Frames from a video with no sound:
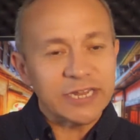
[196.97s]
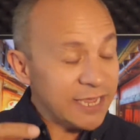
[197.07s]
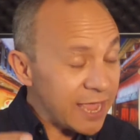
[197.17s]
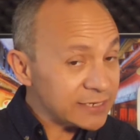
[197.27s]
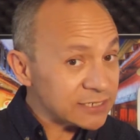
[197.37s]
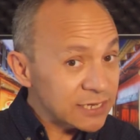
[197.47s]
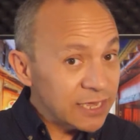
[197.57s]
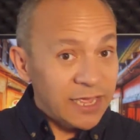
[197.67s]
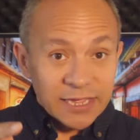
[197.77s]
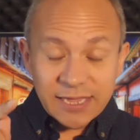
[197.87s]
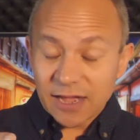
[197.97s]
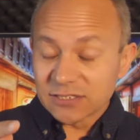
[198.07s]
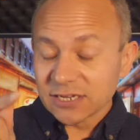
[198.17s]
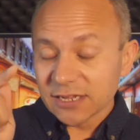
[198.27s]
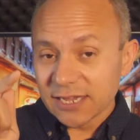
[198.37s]
And yet,
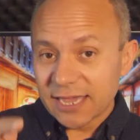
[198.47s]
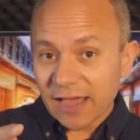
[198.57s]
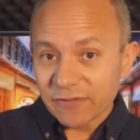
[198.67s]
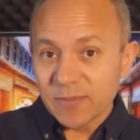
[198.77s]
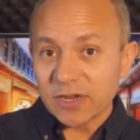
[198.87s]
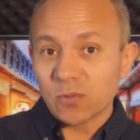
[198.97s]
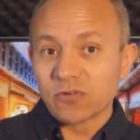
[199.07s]
council and government